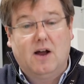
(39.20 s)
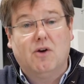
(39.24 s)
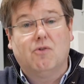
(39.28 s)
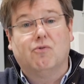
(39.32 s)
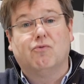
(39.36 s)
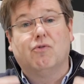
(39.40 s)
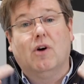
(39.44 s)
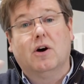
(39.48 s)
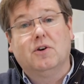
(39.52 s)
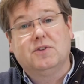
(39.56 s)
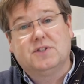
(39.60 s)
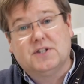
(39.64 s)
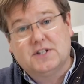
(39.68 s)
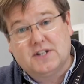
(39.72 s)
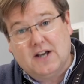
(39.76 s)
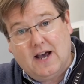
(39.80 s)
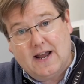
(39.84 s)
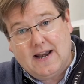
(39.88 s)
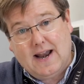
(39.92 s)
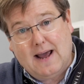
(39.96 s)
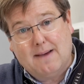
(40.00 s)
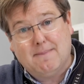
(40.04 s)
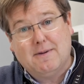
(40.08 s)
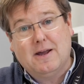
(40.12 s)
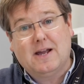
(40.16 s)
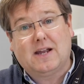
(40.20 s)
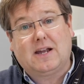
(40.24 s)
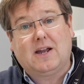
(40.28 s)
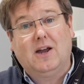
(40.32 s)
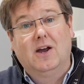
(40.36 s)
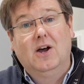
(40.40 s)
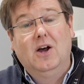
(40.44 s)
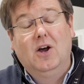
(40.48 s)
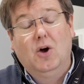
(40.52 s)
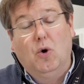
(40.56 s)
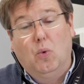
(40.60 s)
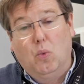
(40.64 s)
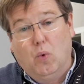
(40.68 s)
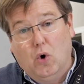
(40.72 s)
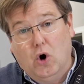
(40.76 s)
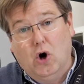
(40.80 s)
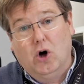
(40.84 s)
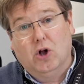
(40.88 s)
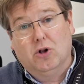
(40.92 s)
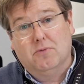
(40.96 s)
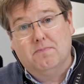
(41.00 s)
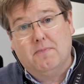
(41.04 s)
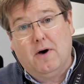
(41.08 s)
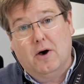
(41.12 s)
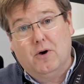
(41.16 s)
rotor dynamic
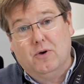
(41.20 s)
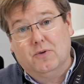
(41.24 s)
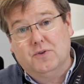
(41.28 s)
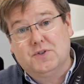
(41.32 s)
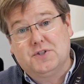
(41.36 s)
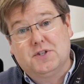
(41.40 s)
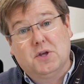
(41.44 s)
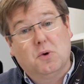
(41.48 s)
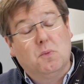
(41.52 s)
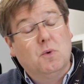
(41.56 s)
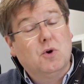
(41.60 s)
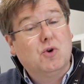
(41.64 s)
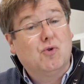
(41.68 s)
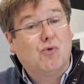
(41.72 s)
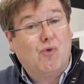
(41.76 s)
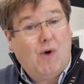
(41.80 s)
whirl modes that would